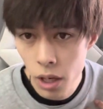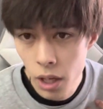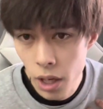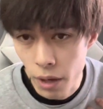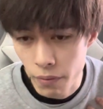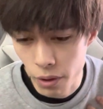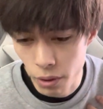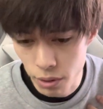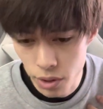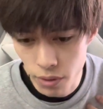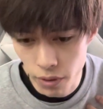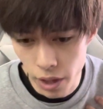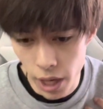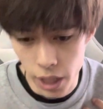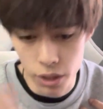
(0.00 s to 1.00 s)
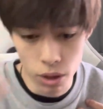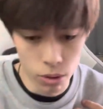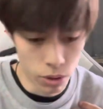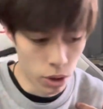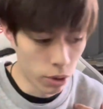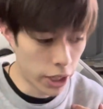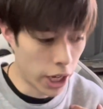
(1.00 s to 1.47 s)
and for those of you that don't
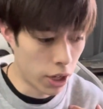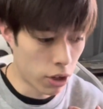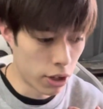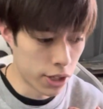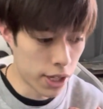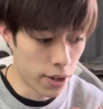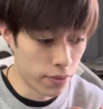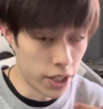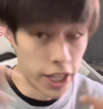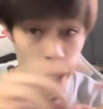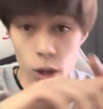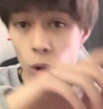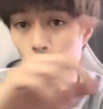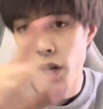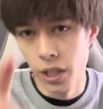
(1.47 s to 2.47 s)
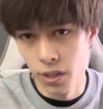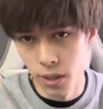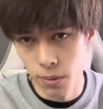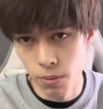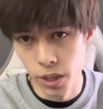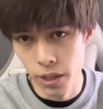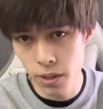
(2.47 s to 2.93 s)
know, K cars have yellow license
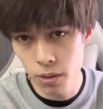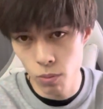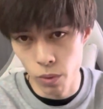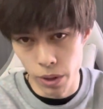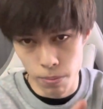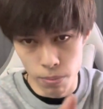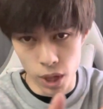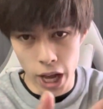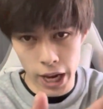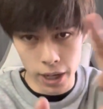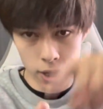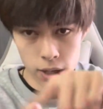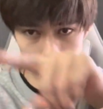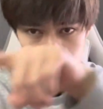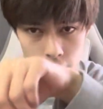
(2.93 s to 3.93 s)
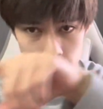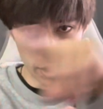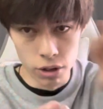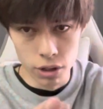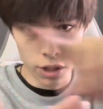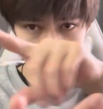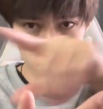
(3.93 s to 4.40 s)
plates with black
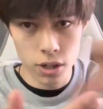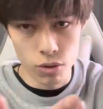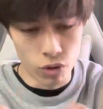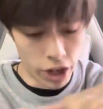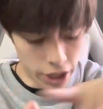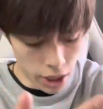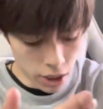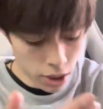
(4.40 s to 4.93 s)
letters, writing,